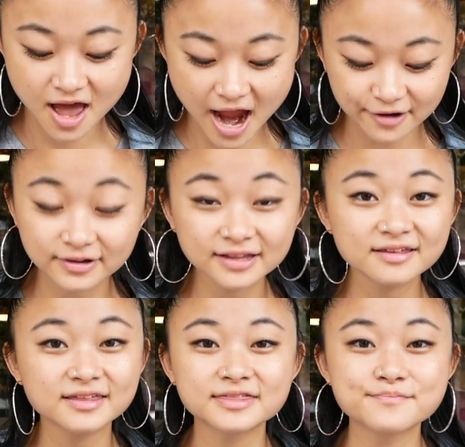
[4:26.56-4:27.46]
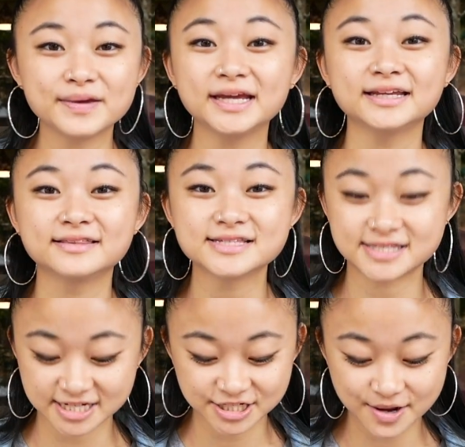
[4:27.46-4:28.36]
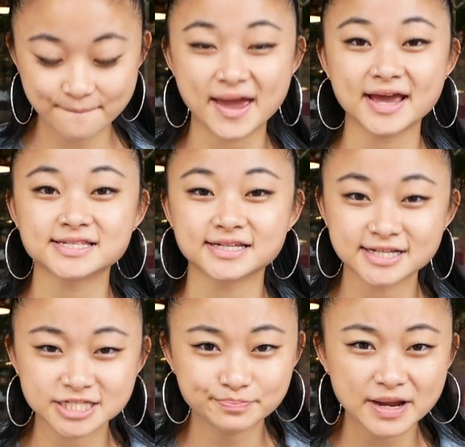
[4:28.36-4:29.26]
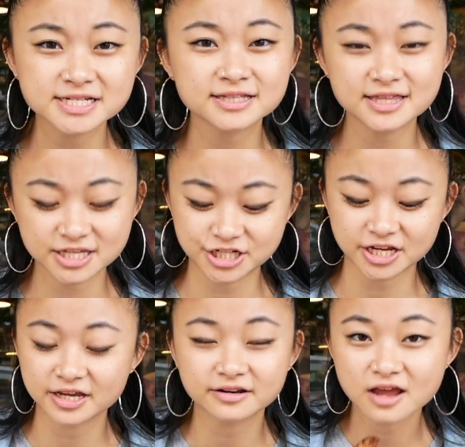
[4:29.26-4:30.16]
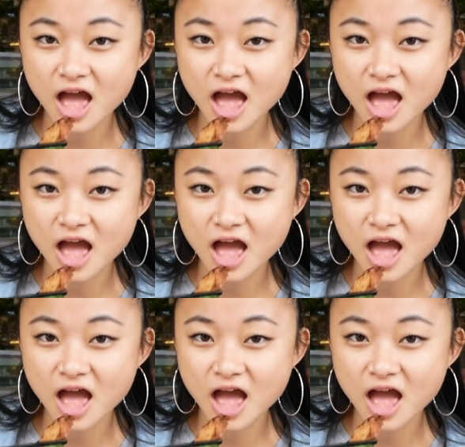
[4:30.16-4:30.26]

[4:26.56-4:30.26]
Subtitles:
I really think the meat in this dish makes it, especially the chicken.